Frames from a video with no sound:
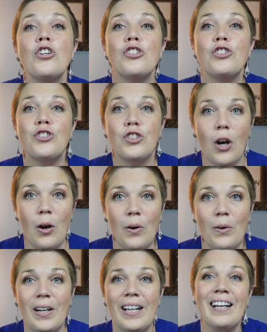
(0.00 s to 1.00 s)

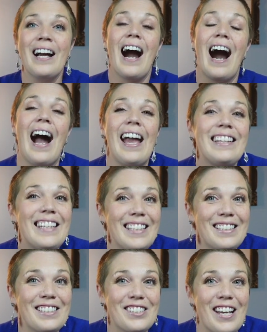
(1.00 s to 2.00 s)
So I need
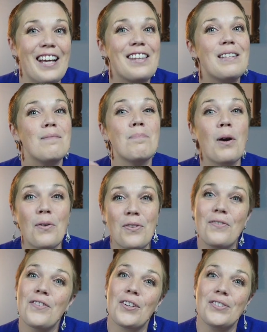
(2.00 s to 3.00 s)
to check that both
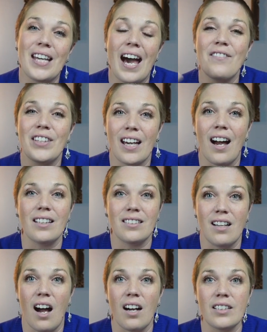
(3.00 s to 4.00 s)
of those haven't gotten
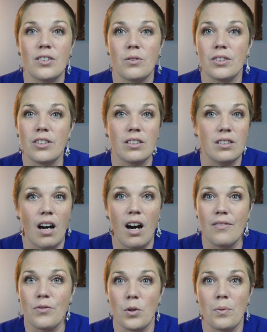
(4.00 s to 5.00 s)
knocked or turned
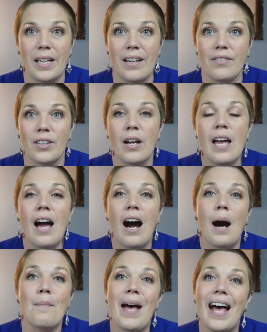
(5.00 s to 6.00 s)
off or whatever.
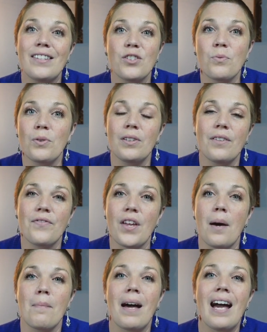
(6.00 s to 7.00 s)
As a rule of
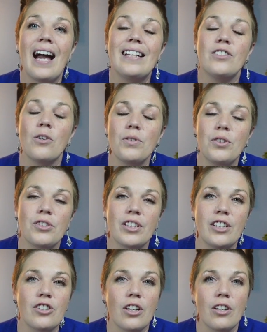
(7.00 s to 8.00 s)
thumb, I don't
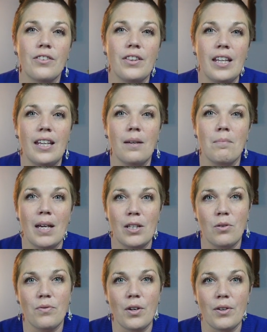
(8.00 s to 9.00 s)
usually turn the
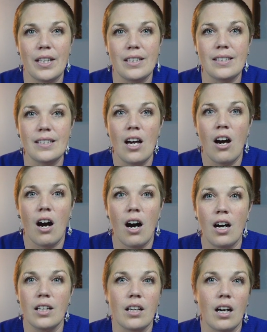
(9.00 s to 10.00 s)
manual focus
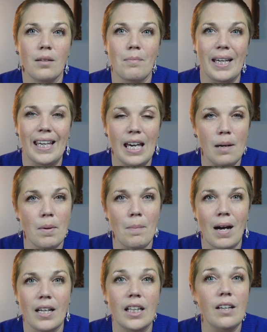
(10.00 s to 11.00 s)
on my camera
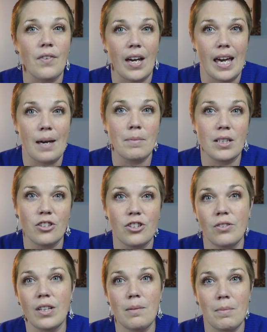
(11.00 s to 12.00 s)
body. If I am going to
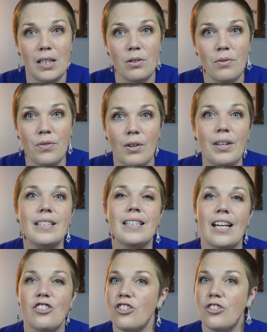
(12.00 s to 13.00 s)
shoot in manual focus,
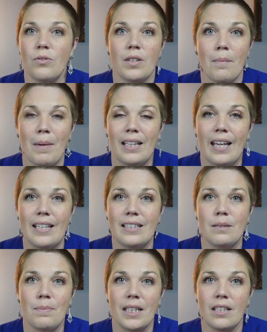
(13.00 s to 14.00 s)
I just do it on my
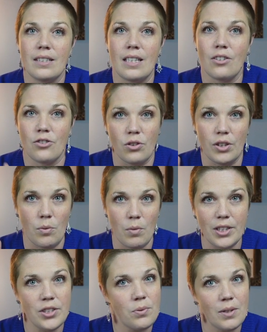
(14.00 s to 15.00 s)
lens because then there's only
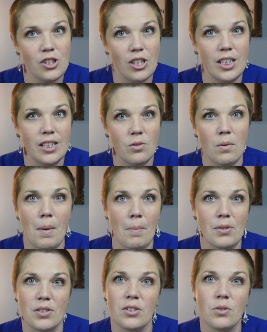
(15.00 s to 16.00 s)
one switch I need to
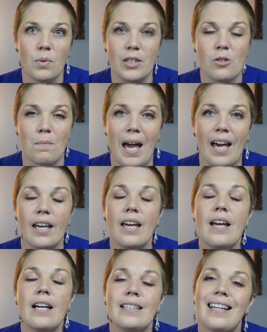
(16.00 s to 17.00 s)
remember to switch back,
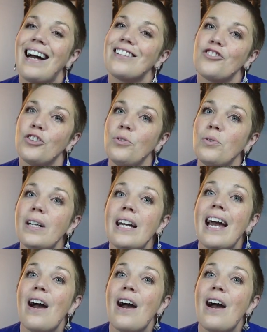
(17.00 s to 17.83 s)
not two.